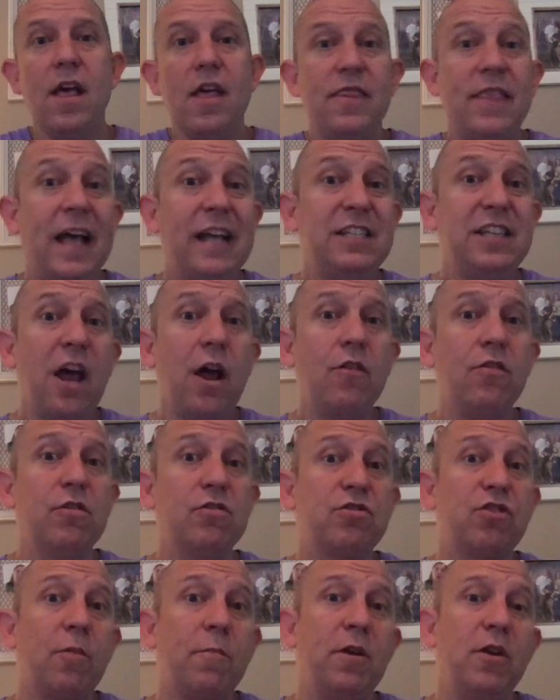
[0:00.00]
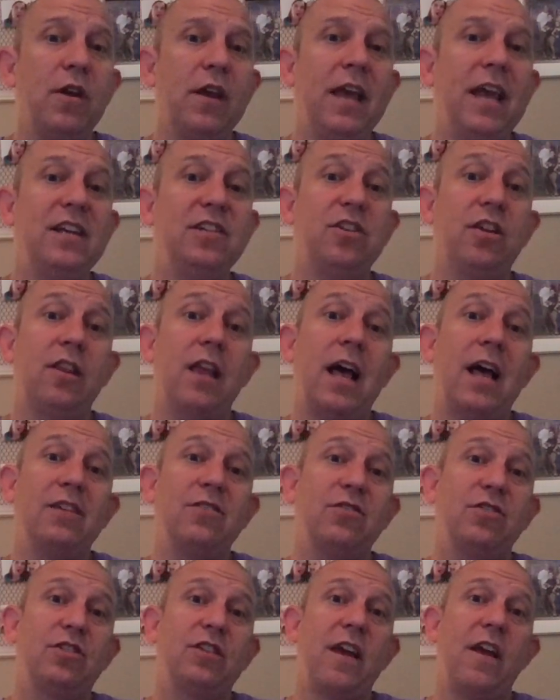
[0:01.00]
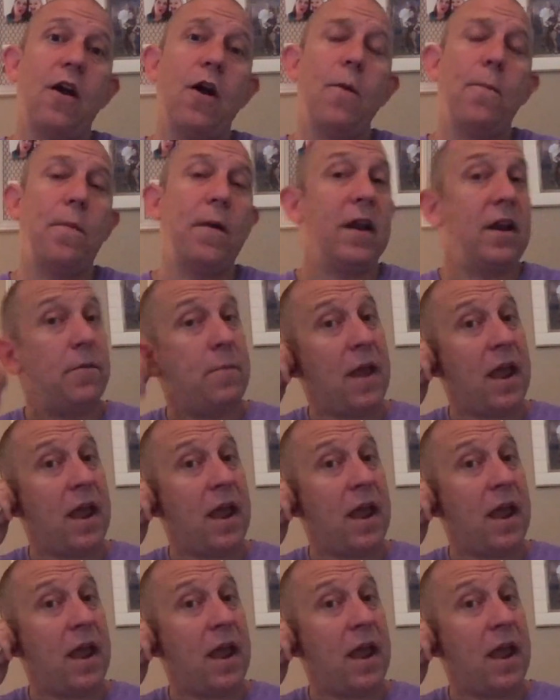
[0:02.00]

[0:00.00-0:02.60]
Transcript: that's how those communication lines will stay open,